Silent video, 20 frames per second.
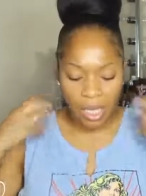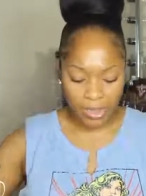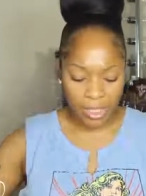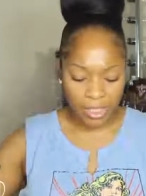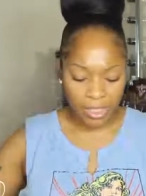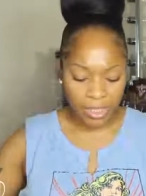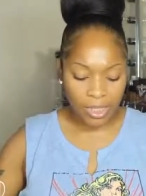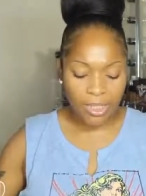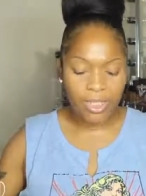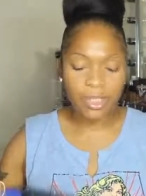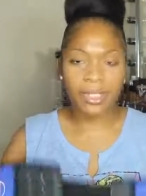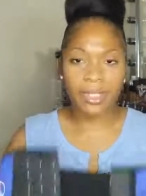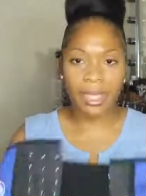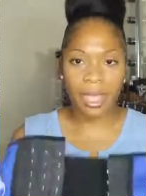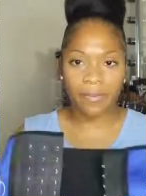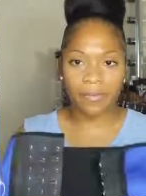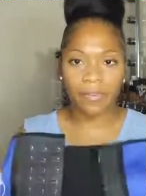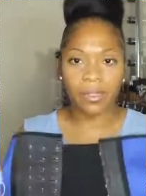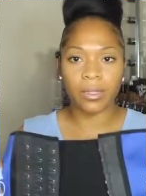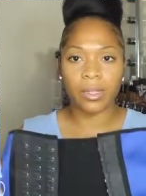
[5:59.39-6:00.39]
This is
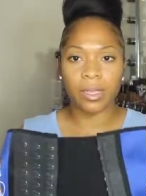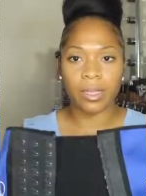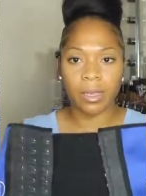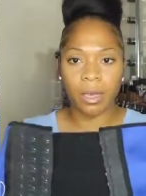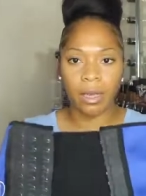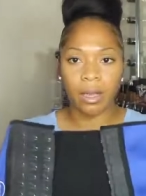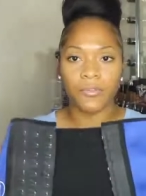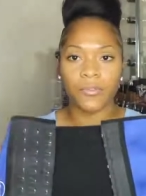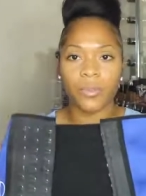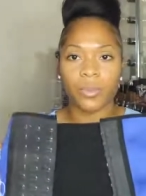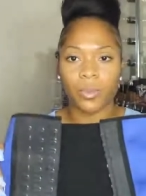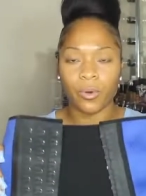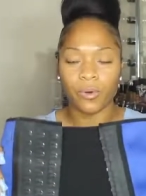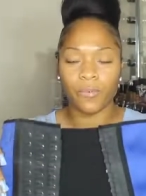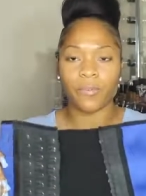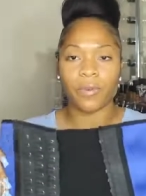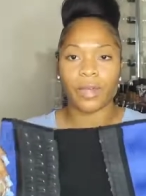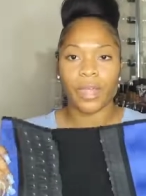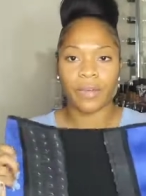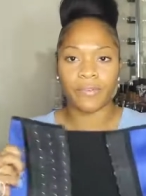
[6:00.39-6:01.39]
definitely comfortable
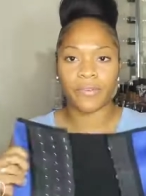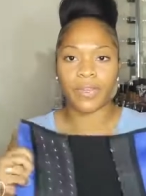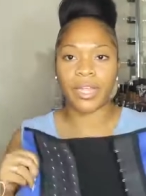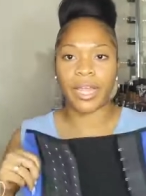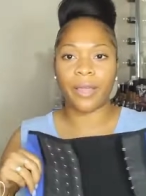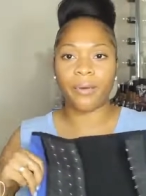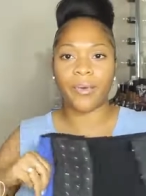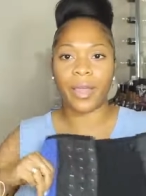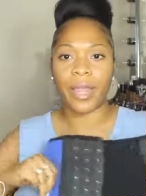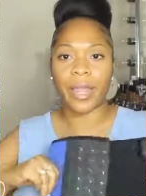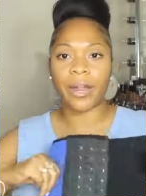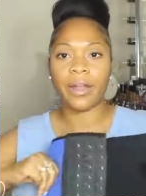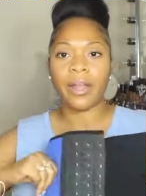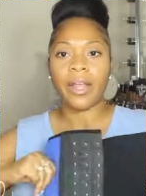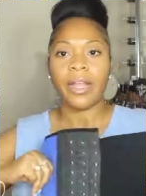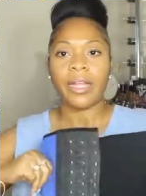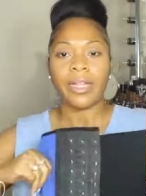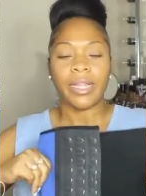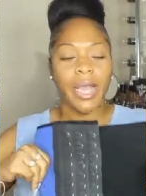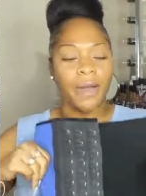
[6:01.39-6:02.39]
for everyday wear.
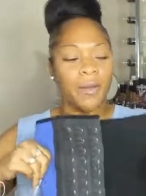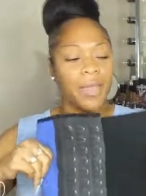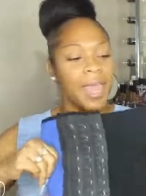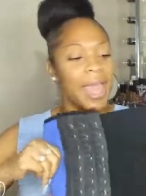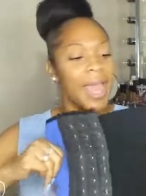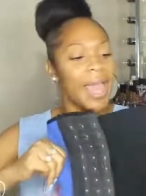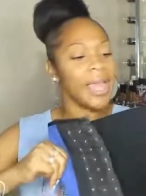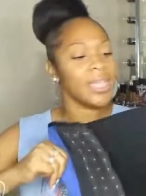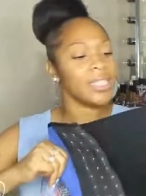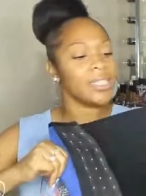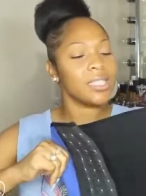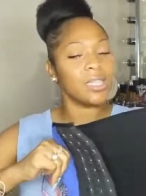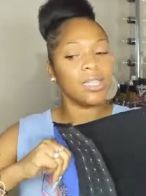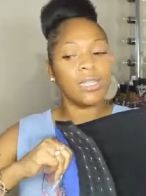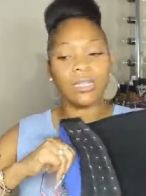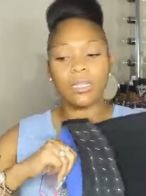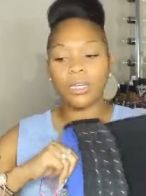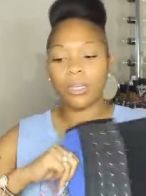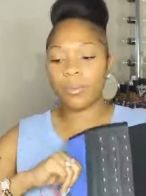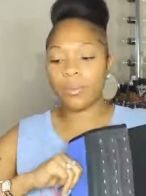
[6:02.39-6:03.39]
Now, it has a
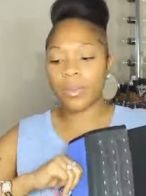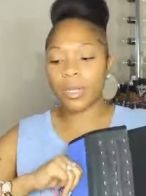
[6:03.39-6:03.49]
little